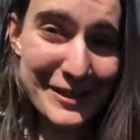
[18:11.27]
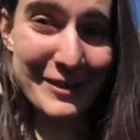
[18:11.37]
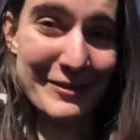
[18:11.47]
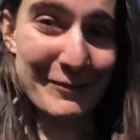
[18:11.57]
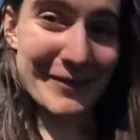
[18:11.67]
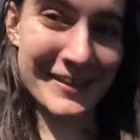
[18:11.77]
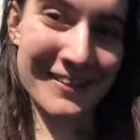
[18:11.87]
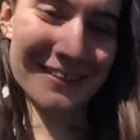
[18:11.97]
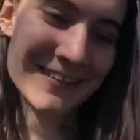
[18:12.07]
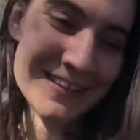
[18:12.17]
long walk.
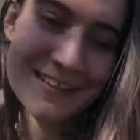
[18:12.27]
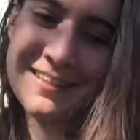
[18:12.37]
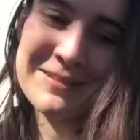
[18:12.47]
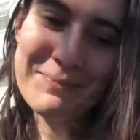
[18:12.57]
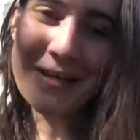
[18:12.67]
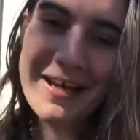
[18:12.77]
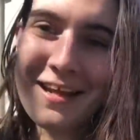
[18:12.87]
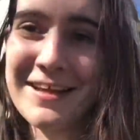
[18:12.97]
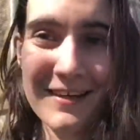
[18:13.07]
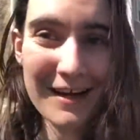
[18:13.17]
But
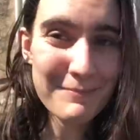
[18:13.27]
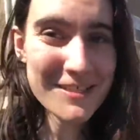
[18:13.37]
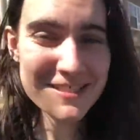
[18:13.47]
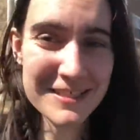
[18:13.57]
hey, I'm listening